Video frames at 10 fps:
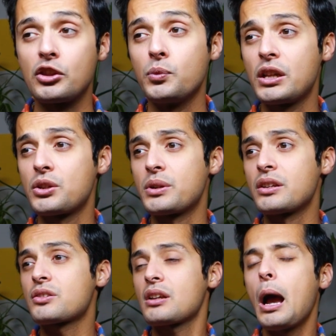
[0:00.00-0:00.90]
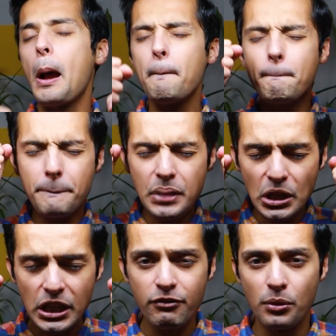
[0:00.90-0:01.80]
The weather is
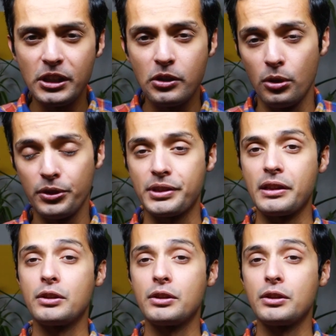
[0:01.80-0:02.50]
unbelievably cold today.